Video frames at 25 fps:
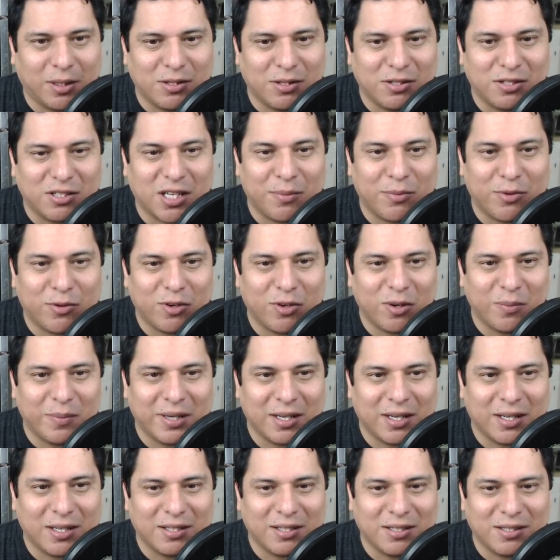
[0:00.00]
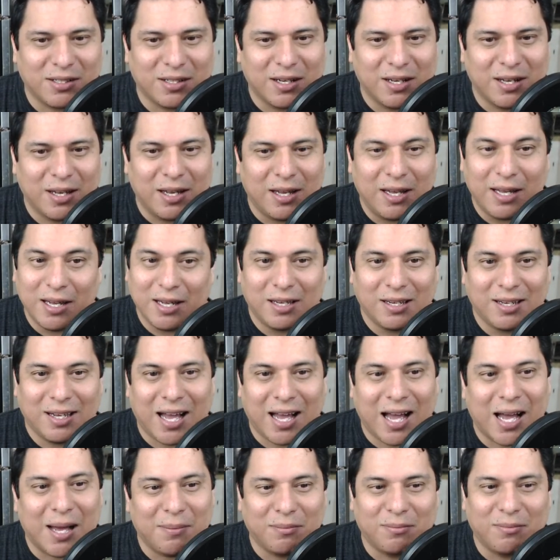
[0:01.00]
I'll skip through it because
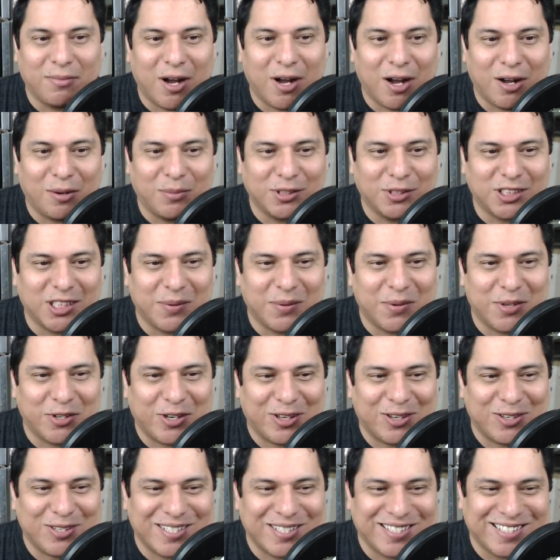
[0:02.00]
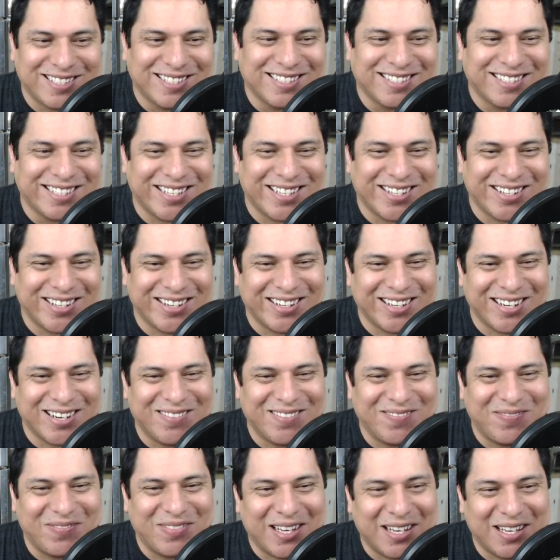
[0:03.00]
I'm almost done with the trailers. So there you
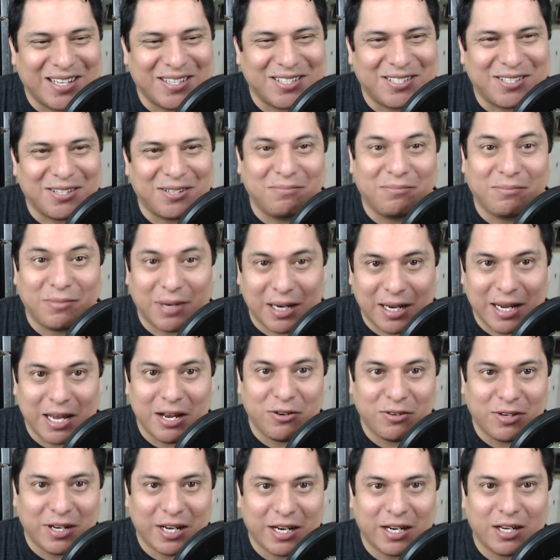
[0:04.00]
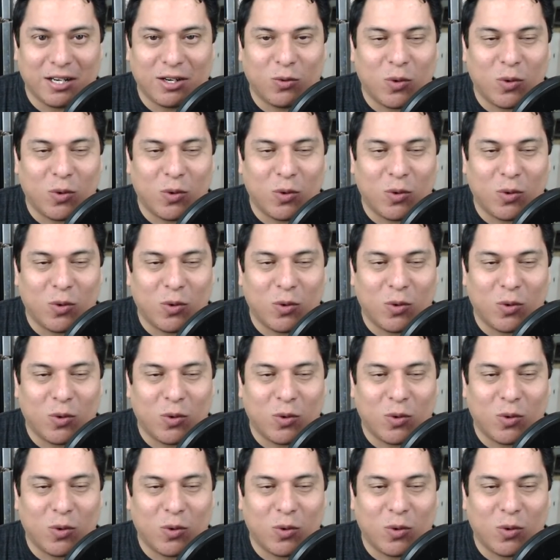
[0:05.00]
go. So entertaining.